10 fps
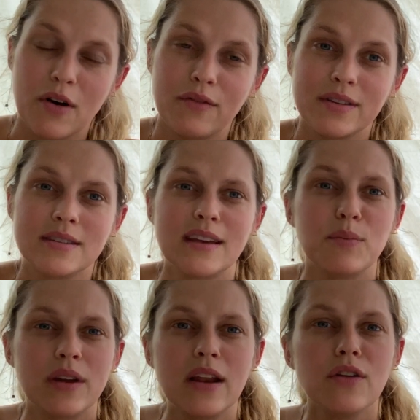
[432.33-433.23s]
obviously,
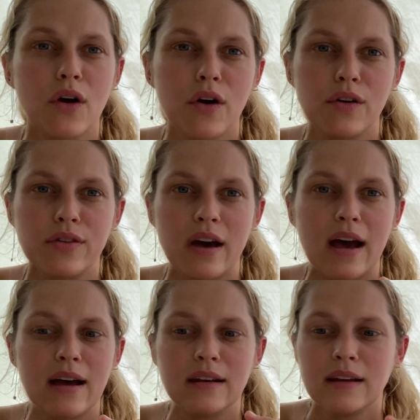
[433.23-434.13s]
but I know
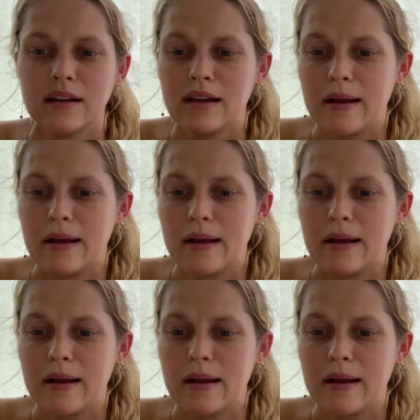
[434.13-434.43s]
that